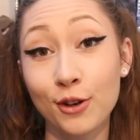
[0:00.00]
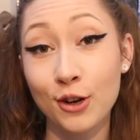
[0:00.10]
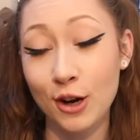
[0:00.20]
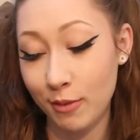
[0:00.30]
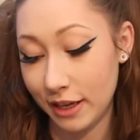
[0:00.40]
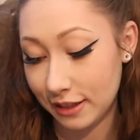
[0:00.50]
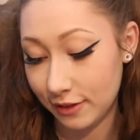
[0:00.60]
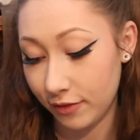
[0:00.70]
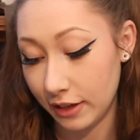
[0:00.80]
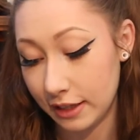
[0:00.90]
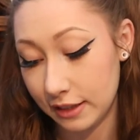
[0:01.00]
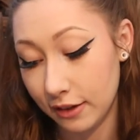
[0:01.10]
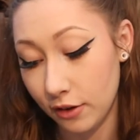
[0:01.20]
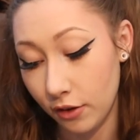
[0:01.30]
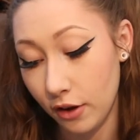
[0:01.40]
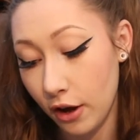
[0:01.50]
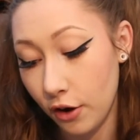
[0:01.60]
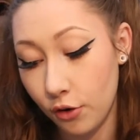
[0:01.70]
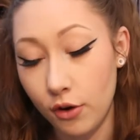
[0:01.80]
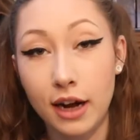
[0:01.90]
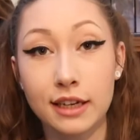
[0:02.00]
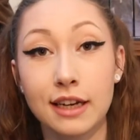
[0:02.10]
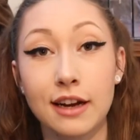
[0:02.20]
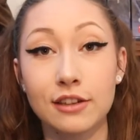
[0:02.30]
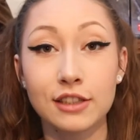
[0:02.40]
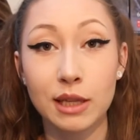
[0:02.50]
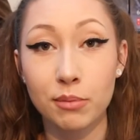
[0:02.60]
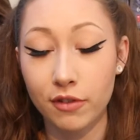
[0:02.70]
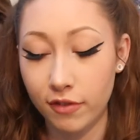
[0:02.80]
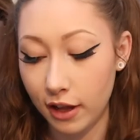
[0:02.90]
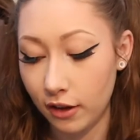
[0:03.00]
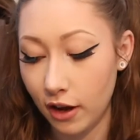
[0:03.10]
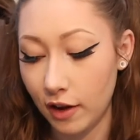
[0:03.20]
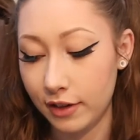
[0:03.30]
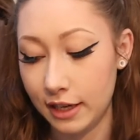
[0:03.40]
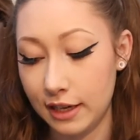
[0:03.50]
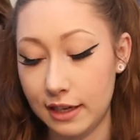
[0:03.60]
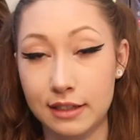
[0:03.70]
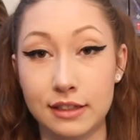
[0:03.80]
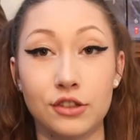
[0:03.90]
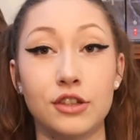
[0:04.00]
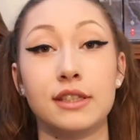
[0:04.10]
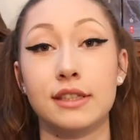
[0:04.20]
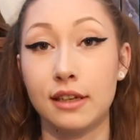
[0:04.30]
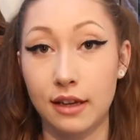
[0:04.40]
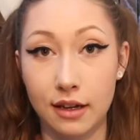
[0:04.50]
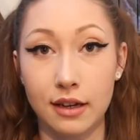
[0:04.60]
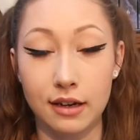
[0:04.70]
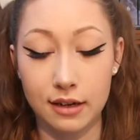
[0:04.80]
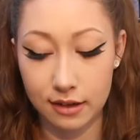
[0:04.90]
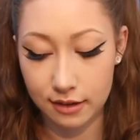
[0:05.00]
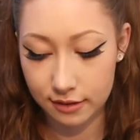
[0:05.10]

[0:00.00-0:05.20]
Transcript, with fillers: room. His, his little crocodile slipper fell off. He is just done.